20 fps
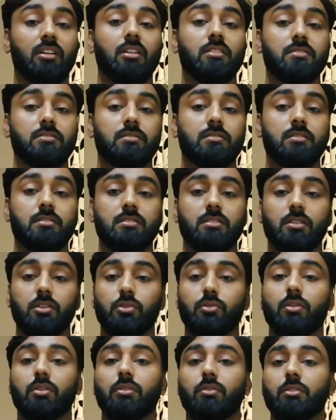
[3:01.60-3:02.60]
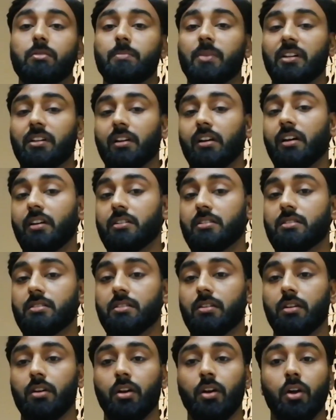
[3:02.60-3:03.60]
answers you are not penalized.
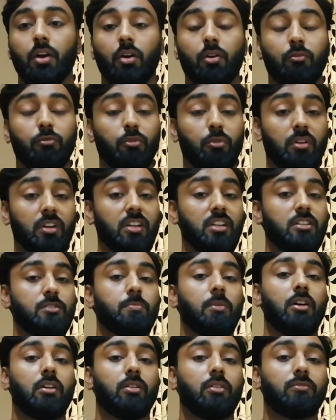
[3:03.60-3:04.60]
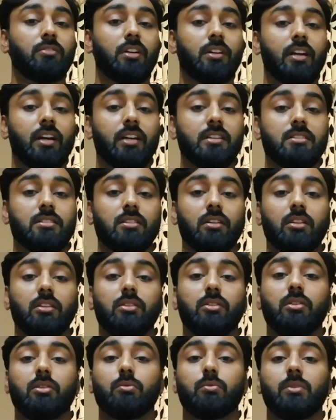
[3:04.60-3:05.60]
For each part of the test,
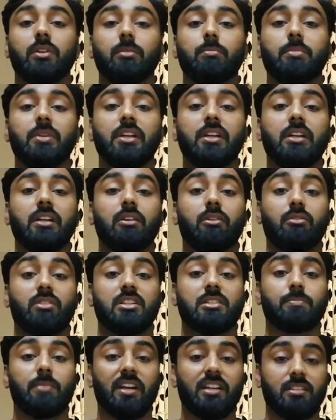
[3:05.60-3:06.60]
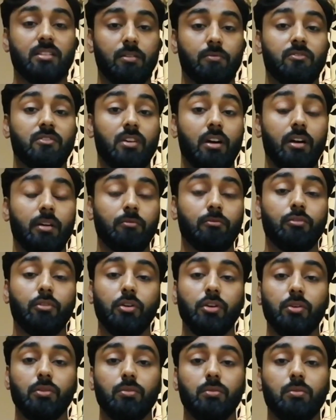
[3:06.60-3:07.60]
there will be a respective time for
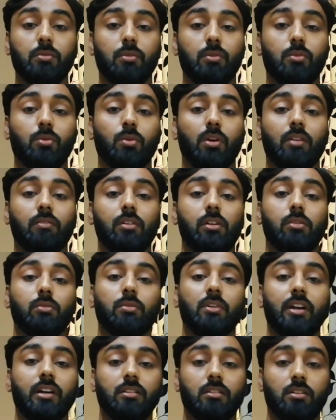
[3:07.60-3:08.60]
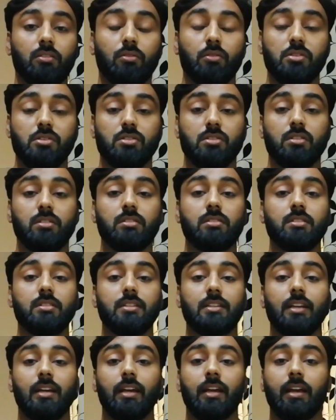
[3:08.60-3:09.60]
you to have a look at the
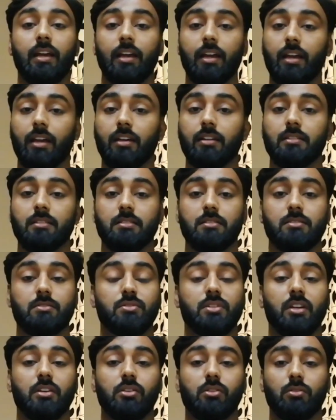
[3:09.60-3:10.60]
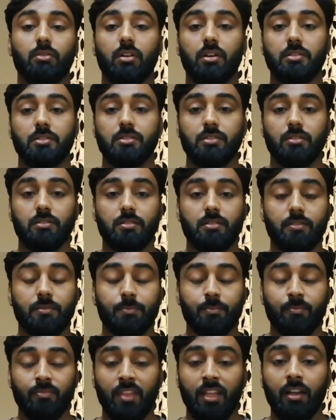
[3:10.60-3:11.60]
questions and to check your answers.
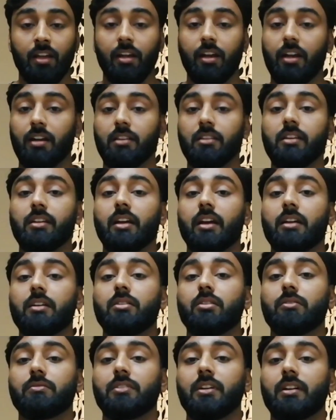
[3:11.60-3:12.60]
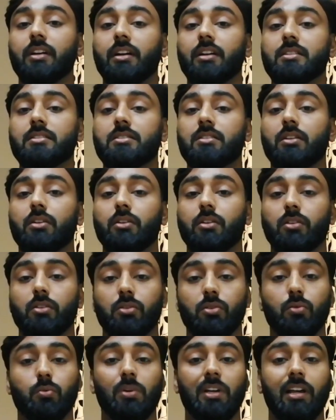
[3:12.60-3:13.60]
At the end of the test,
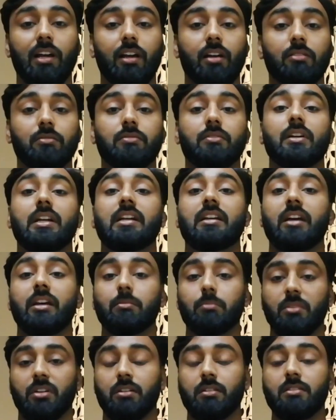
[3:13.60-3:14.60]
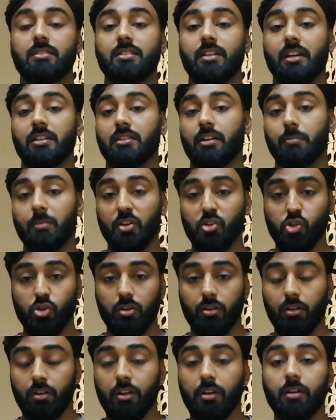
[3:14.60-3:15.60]
you will have 10 minutes, as I mentioned
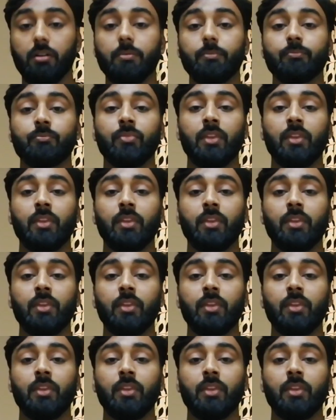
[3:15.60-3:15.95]
earlier,